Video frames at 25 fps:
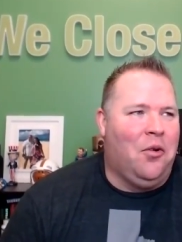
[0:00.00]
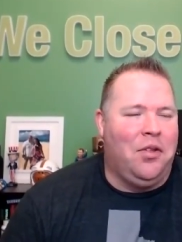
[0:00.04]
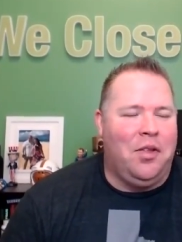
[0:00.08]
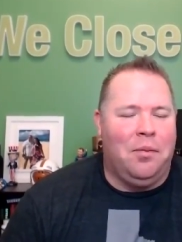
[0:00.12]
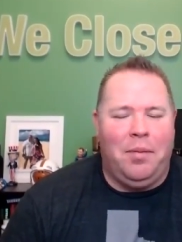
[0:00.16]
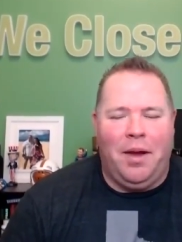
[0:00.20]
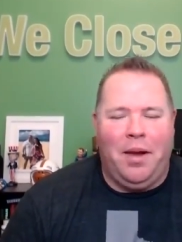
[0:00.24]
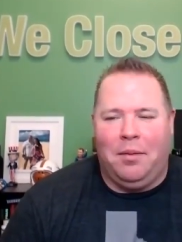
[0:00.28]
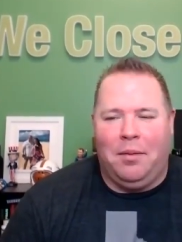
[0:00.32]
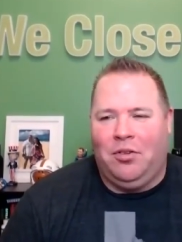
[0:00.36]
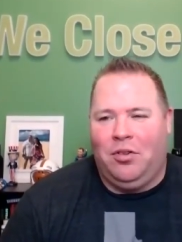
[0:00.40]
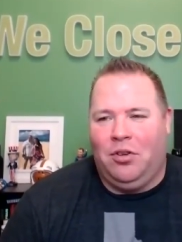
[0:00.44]
with a
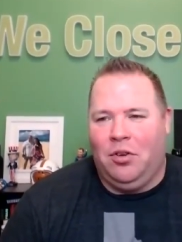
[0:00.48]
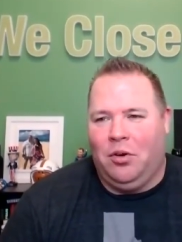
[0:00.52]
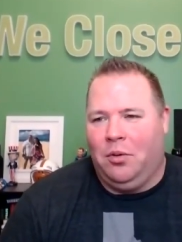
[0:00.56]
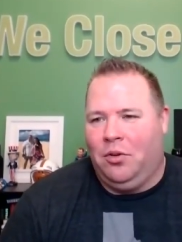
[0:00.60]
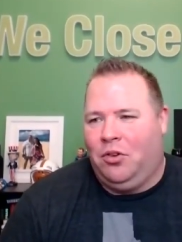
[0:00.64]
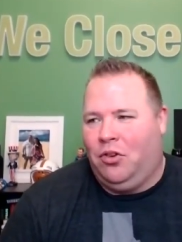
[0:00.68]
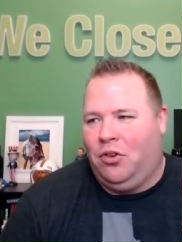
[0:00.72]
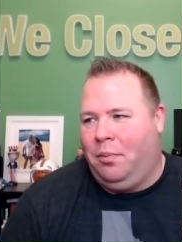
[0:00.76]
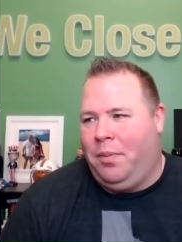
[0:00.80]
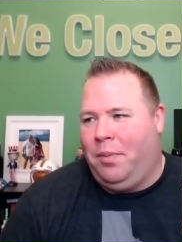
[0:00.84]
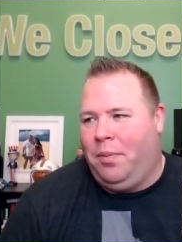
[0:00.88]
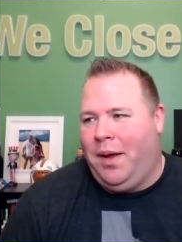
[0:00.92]
big two
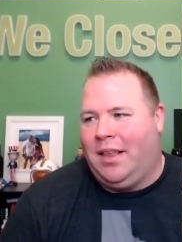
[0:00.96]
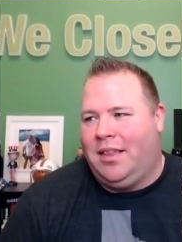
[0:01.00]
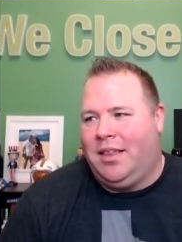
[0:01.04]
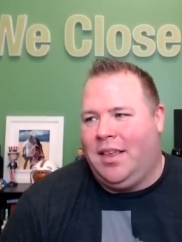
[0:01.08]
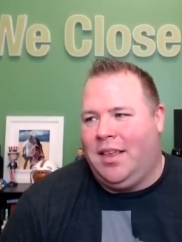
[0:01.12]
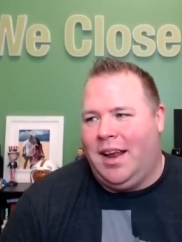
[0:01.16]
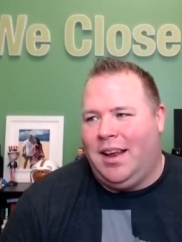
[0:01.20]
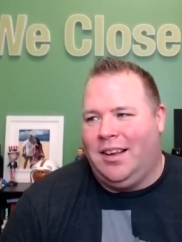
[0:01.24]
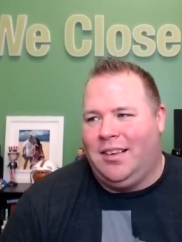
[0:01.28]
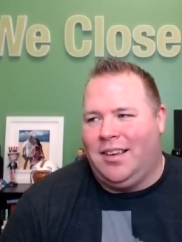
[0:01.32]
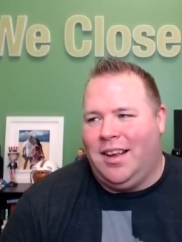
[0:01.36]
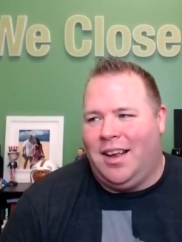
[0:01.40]
two big
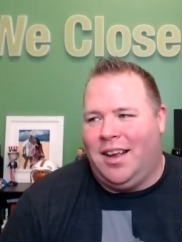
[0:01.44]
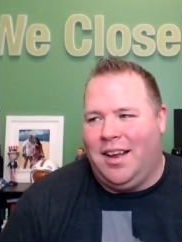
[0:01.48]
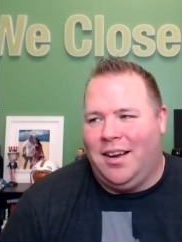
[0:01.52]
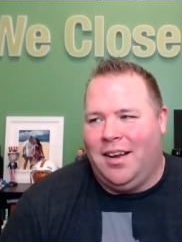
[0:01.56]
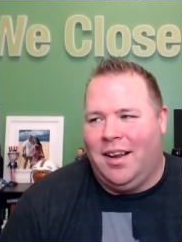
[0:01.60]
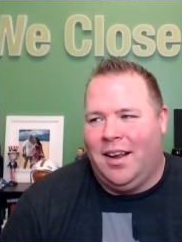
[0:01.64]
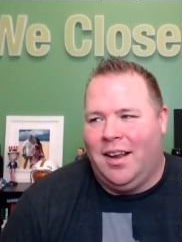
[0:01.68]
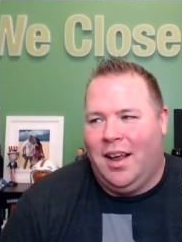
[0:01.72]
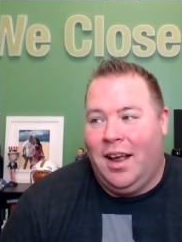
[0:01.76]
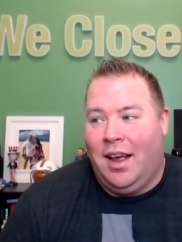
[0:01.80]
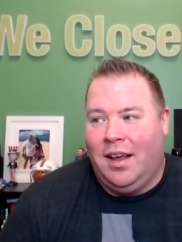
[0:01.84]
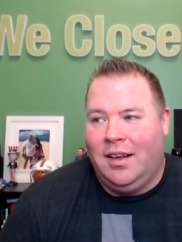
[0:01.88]
things
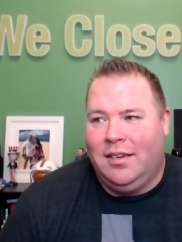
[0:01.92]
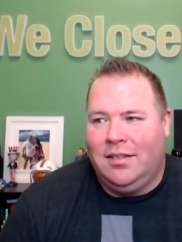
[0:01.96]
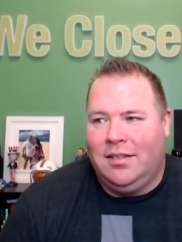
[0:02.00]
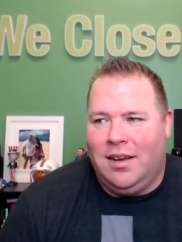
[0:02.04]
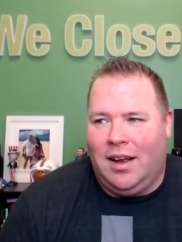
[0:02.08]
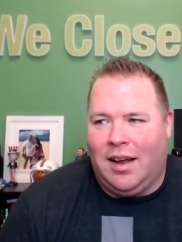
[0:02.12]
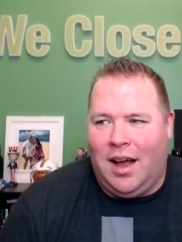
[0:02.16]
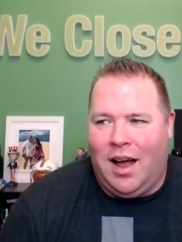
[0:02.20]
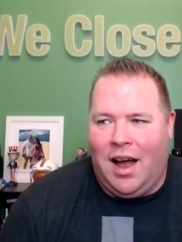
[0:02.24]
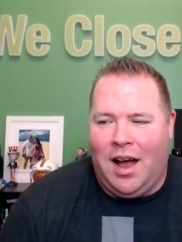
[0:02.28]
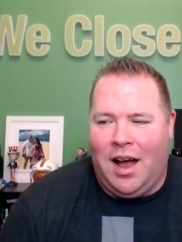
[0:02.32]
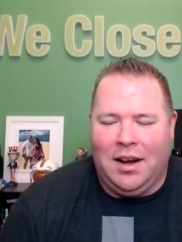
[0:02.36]
on
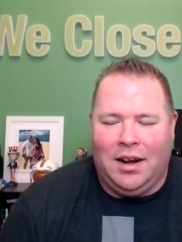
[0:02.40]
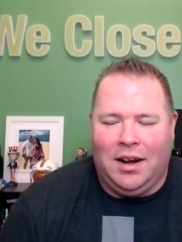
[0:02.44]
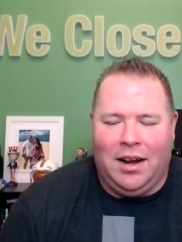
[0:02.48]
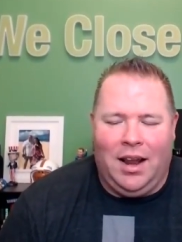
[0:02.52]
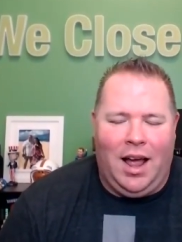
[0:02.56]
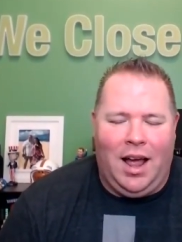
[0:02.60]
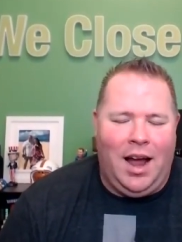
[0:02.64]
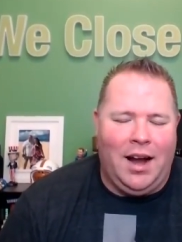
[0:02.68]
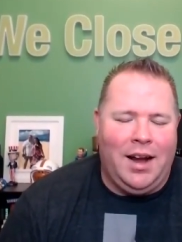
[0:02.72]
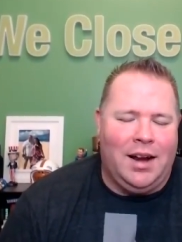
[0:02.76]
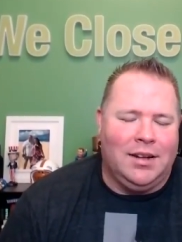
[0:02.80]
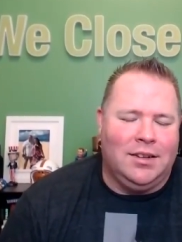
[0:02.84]
uh,
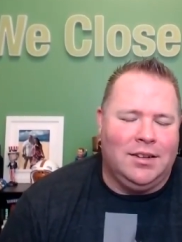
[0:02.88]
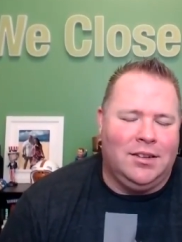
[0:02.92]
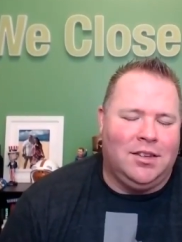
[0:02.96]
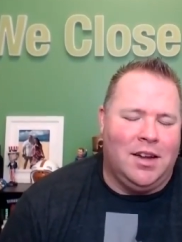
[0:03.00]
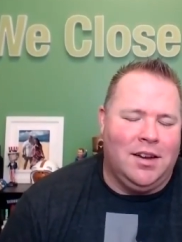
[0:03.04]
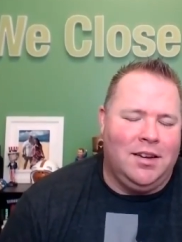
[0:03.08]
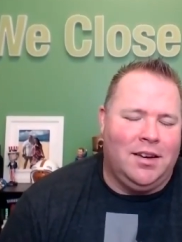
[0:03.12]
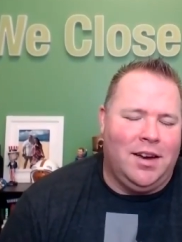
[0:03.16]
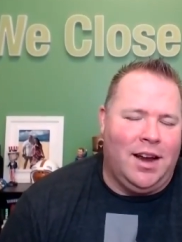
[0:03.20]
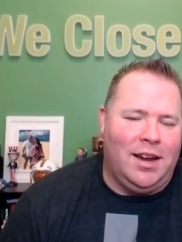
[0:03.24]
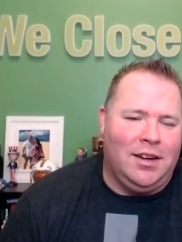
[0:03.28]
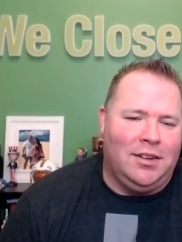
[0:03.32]
online on
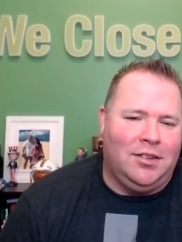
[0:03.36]
Sunday.